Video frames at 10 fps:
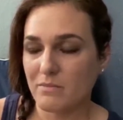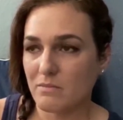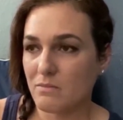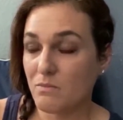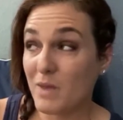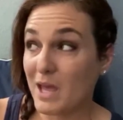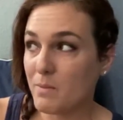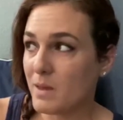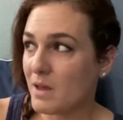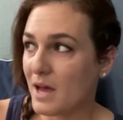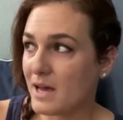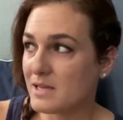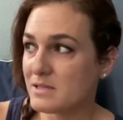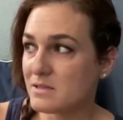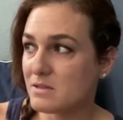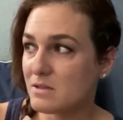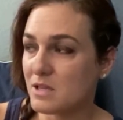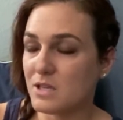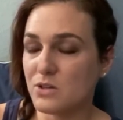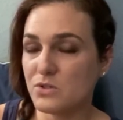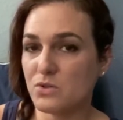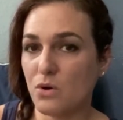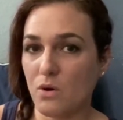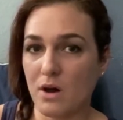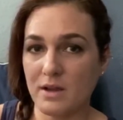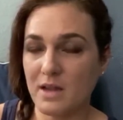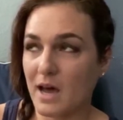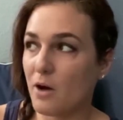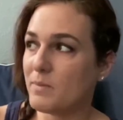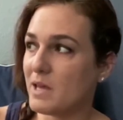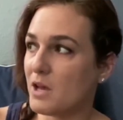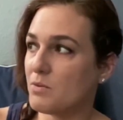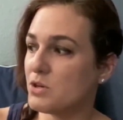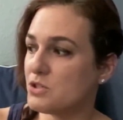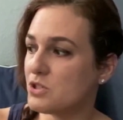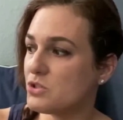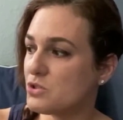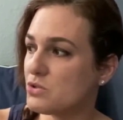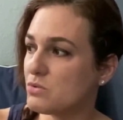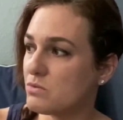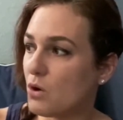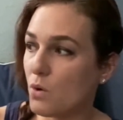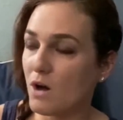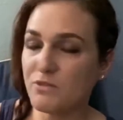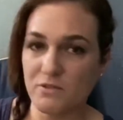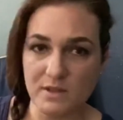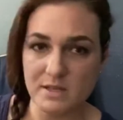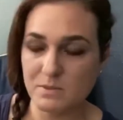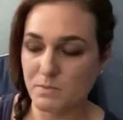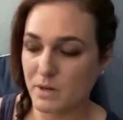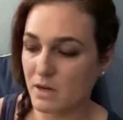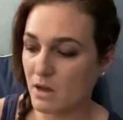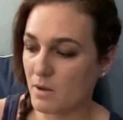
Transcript: Maybe as the years go on, I'll be able to just go off of this, but